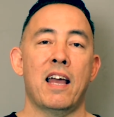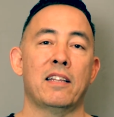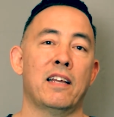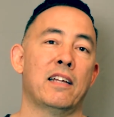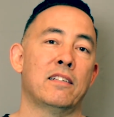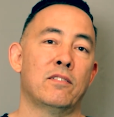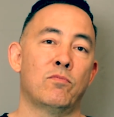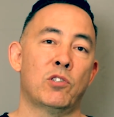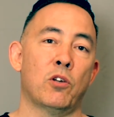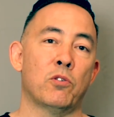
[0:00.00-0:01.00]
and then
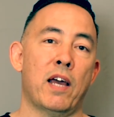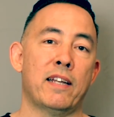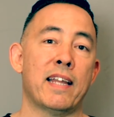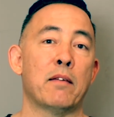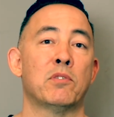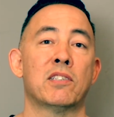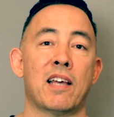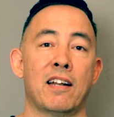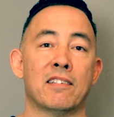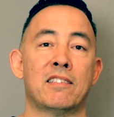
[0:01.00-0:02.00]
so that name just
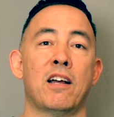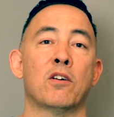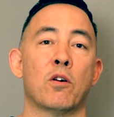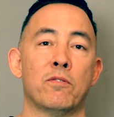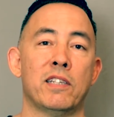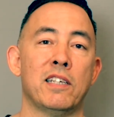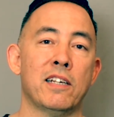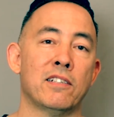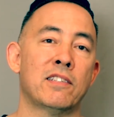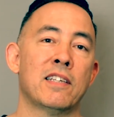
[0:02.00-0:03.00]
kind of stuck over the
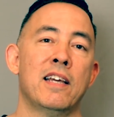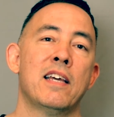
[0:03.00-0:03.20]
years.